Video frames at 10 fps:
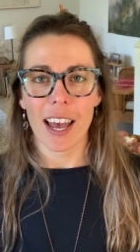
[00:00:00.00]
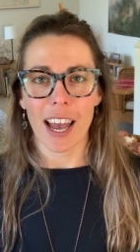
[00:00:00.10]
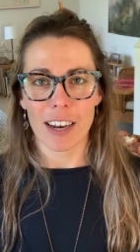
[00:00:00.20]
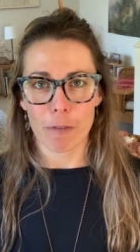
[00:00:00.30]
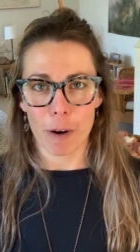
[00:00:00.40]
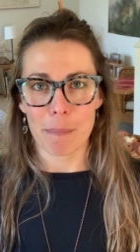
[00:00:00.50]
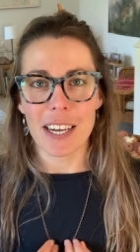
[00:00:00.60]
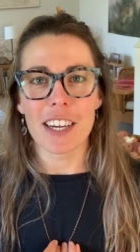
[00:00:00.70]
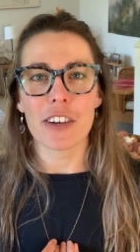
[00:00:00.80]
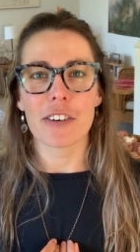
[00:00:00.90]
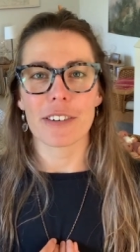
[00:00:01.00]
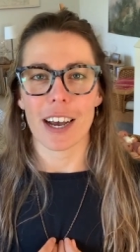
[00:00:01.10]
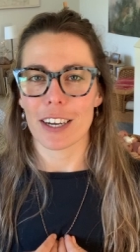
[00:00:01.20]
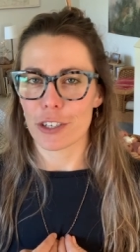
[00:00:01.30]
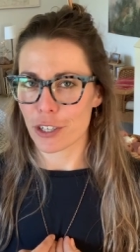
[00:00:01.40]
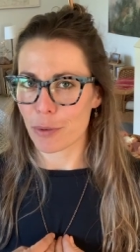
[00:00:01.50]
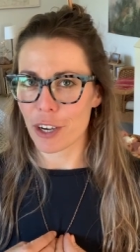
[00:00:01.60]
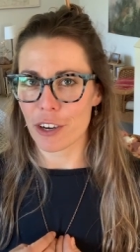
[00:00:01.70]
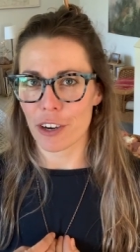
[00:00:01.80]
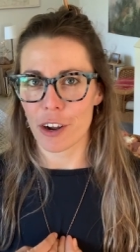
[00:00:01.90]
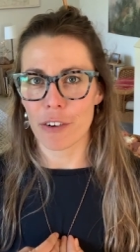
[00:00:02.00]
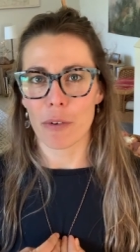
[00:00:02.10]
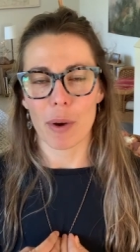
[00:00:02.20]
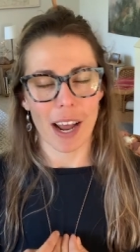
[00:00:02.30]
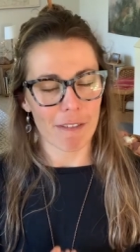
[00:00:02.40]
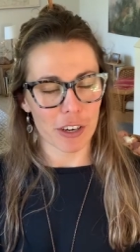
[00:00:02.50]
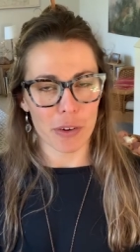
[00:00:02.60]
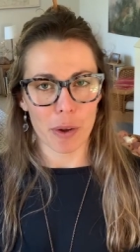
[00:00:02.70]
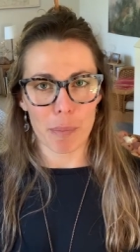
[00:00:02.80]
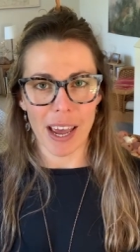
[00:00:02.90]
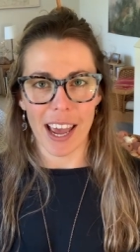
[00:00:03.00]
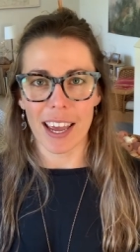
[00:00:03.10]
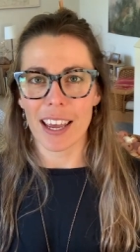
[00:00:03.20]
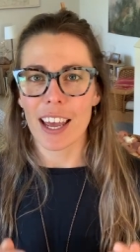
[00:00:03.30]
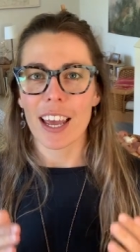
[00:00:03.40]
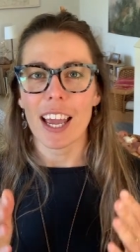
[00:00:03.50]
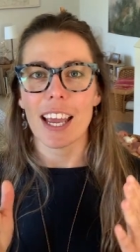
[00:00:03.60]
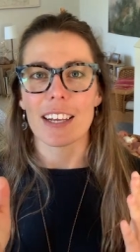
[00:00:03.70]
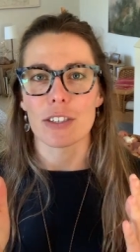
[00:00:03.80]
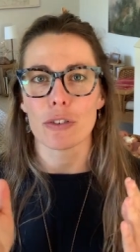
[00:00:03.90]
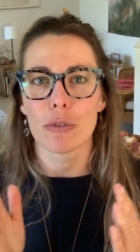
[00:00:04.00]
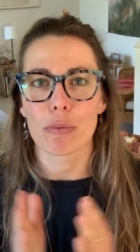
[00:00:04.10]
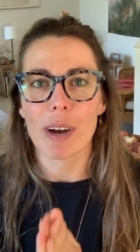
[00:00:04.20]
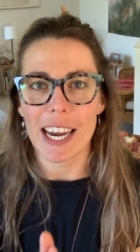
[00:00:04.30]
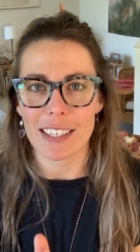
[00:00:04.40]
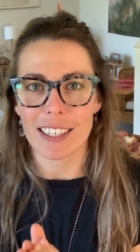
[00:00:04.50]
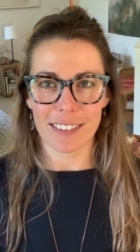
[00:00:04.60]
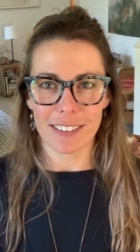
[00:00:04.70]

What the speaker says: And from me to you, I just want you to know whatever you can pay is great.